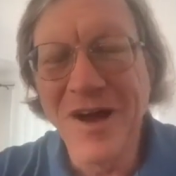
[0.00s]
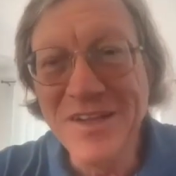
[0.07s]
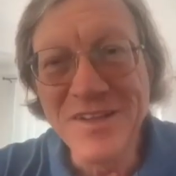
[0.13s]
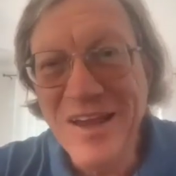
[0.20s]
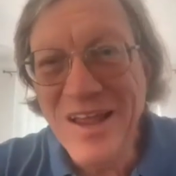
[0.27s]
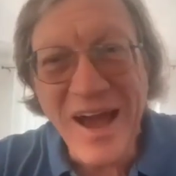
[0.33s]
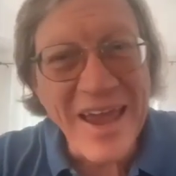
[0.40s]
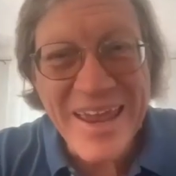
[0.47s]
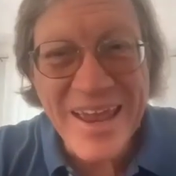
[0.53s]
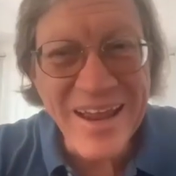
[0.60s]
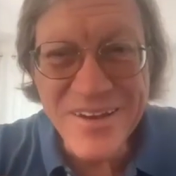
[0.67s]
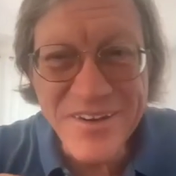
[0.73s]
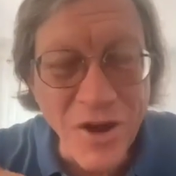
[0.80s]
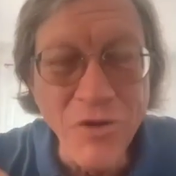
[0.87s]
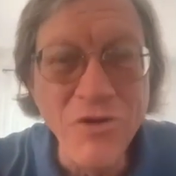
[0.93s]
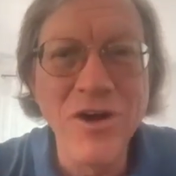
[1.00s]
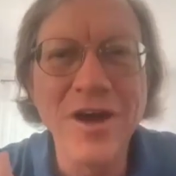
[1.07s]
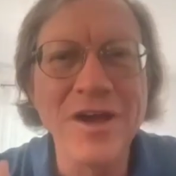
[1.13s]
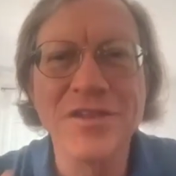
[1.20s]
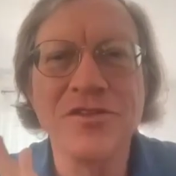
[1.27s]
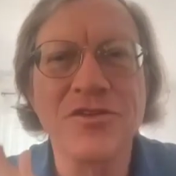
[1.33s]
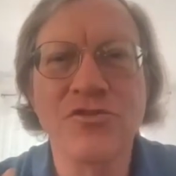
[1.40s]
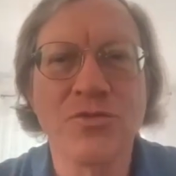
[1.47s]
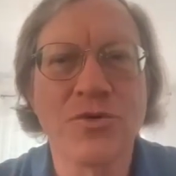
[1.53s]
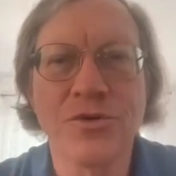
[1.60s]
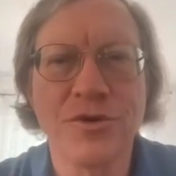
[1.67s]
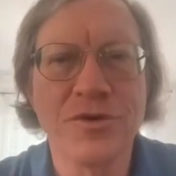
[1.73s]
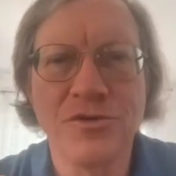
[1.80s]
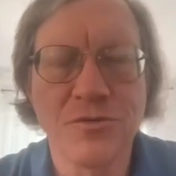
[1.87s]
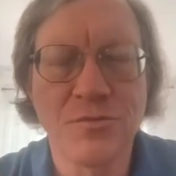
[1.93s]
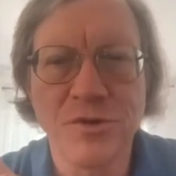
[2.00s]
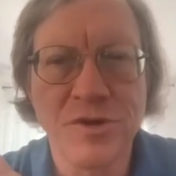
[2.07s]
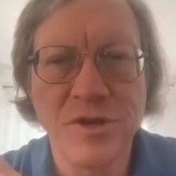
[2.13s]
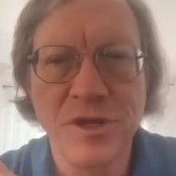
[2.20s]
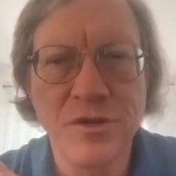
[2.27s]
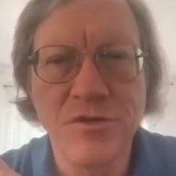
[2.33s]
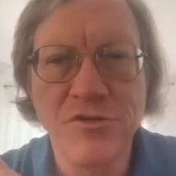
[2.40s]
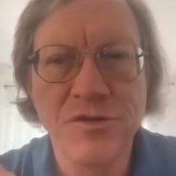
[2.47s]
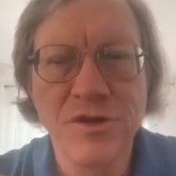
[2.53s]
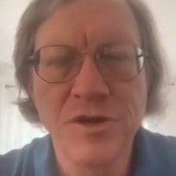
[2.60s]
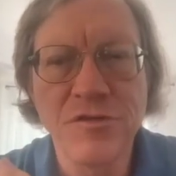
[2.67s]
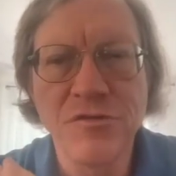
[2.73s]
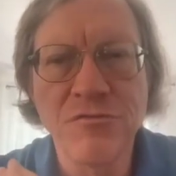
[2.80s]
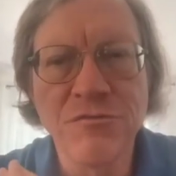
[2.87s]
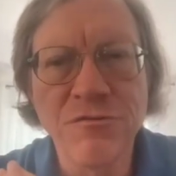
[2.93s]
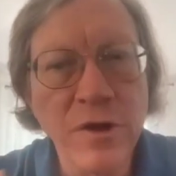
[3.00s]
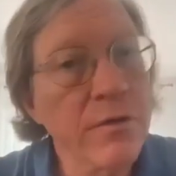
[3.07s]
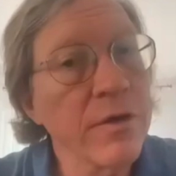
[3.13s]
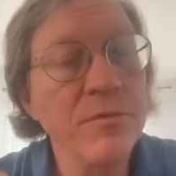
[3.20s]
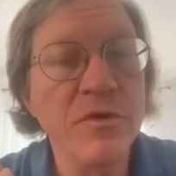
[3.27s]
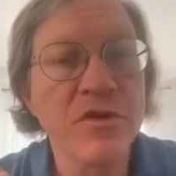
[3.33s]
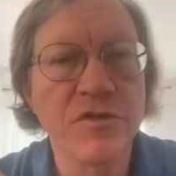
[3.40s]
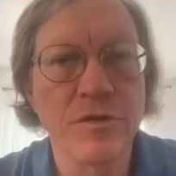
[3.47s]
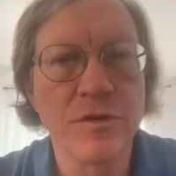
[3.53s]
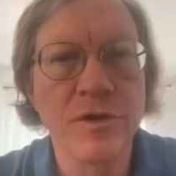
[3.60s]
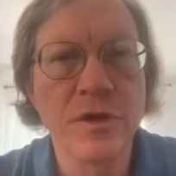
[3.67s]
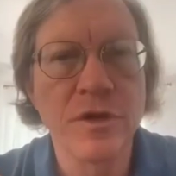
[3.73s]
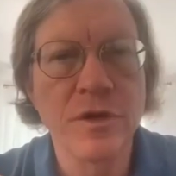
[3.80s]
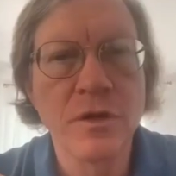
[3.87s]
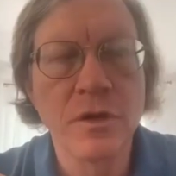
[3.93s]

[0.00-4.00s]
I don't like this word interpretation. It's very misleading.